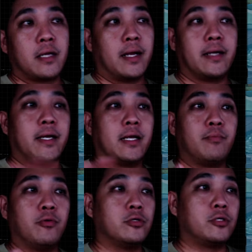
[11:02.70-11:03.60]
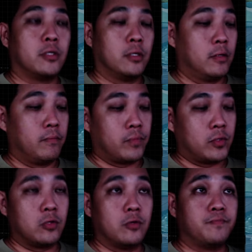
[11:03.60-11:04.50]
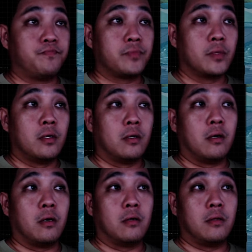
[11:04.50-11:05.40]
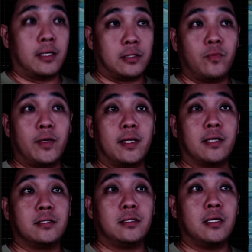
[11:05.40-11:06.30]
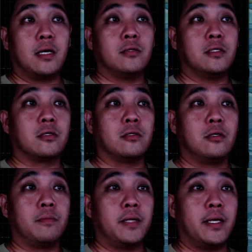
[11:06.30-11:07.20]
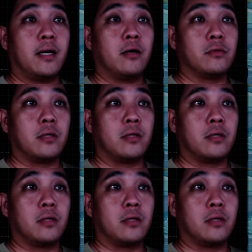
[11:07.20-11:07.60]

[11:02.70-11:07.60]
they're getting pushed. So let's wait and see how this continue to play out.